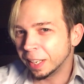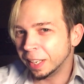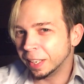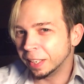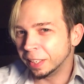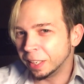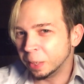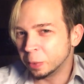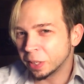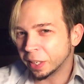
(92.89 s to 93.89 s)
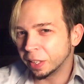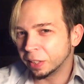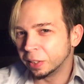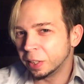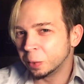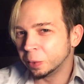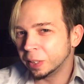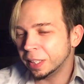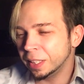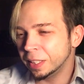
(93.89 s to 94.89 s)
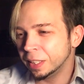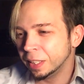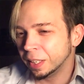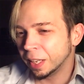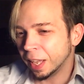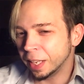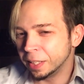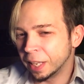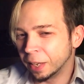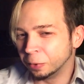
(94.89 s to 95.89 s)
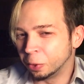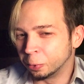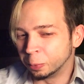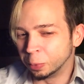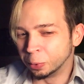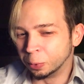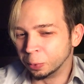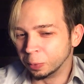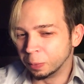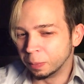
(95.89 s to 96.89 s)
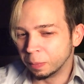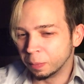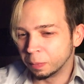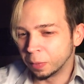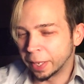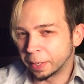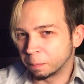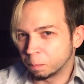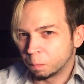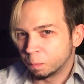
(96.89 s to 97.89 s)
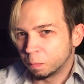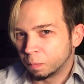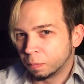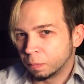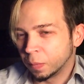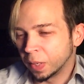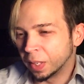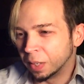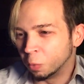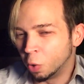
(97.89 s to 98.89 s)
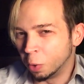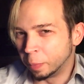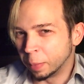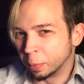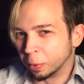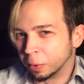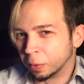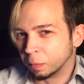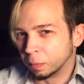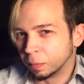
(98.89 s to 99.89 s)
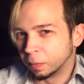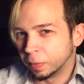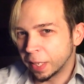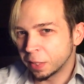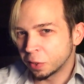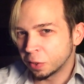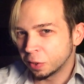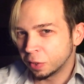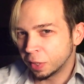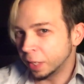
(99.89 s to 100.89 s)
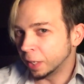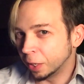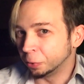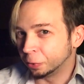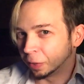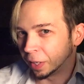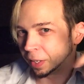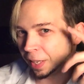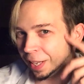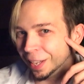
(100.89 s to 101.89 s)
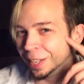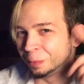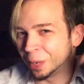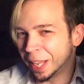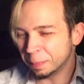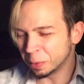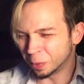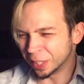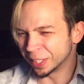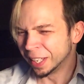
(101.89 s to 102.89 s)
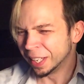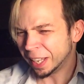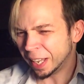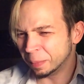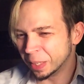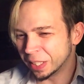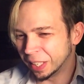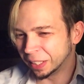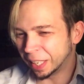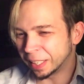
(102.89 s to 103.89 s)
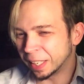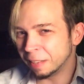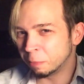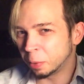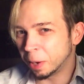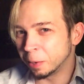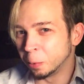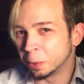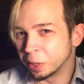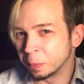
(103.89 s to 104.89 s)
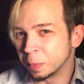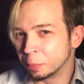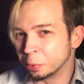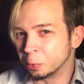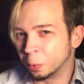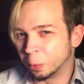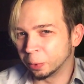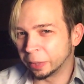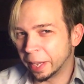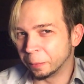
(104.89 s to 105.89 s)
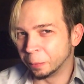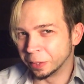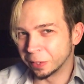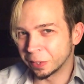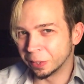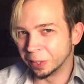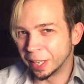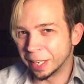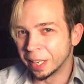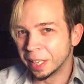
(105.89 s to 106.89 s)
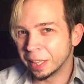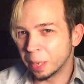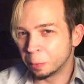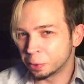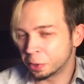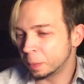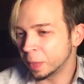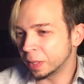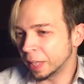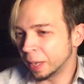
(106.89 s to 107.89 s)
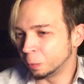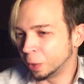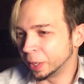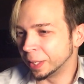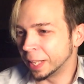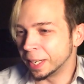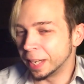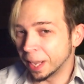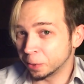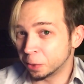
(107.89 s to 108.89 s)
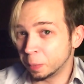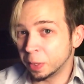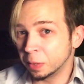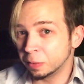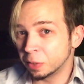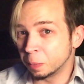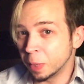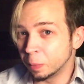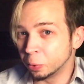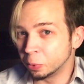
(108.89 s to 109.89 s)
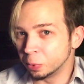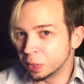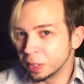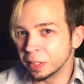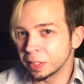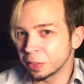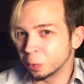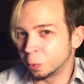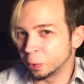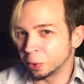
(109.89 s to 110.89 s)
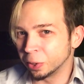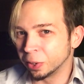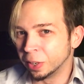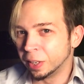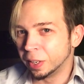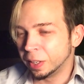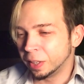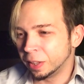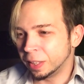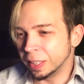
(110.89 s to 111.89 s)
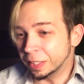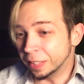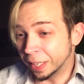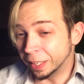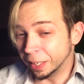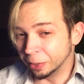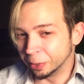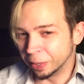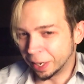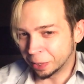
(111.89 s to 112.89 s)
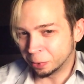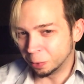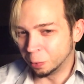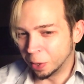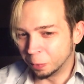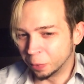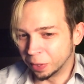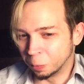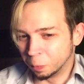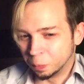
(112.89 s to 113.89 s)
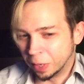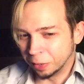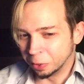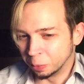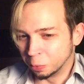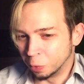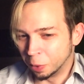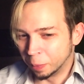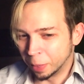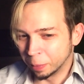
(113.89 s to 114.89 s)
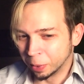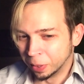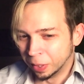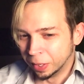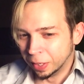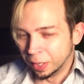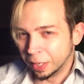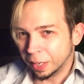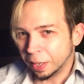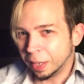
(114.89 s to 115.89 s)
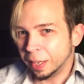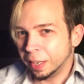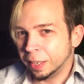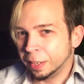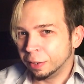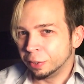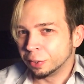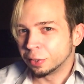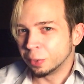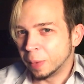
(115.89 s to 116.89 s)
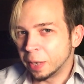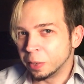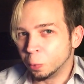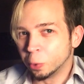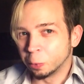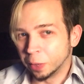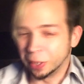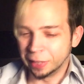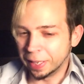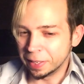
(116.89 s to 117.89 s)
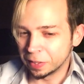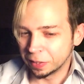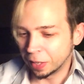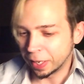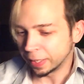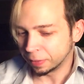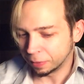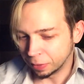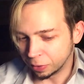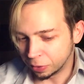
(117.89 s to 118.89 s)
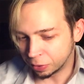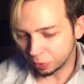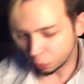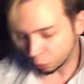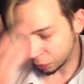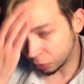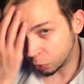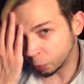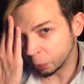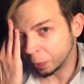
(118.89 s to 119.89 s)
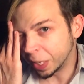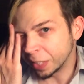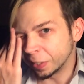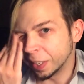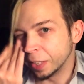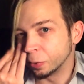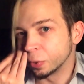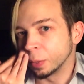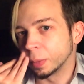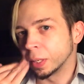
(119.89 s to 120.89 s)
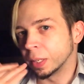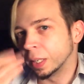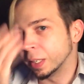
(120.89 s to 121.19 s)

And it was like literally a downloadable, like, wallpaper. That's $10 for that. And what happened was Amazon like gave priority to people who ordered that one. So like they were shipping that one and then not shipping to people who didn't order the $10 extra one with the downloadable wallpaper. And so my order went out late, like 2 or 3 days late or something.